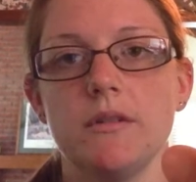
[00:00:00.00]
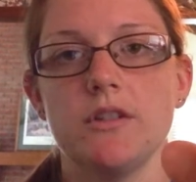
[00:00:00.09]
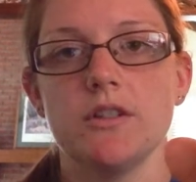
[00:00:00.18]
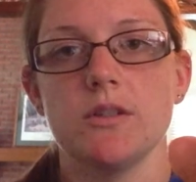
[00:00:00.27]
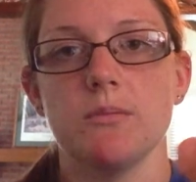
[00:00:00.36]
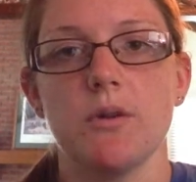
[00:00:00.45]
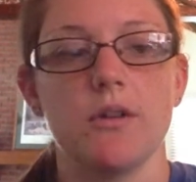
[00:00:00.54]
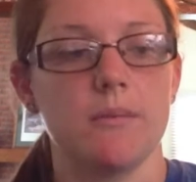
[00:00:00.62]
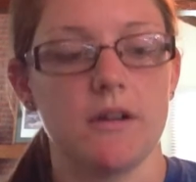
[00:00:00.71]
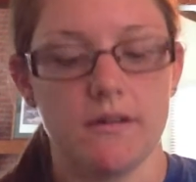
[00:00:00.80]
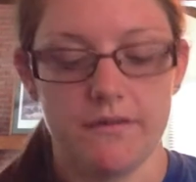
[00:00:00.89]
Just some
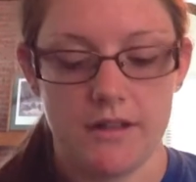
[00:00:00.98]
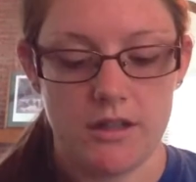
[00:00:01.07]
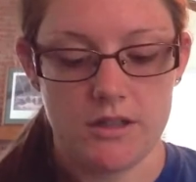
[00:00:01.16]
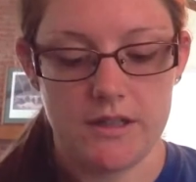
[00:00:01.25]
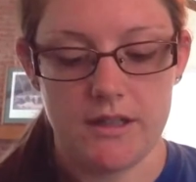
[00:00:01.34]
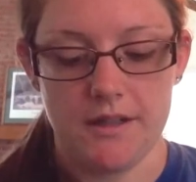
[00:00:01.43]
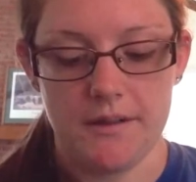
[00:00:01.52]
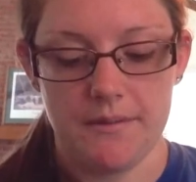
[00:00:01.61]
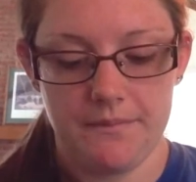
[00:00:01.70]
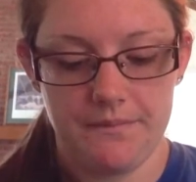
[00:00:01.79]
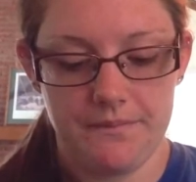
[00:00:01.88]
Pokemon figures here.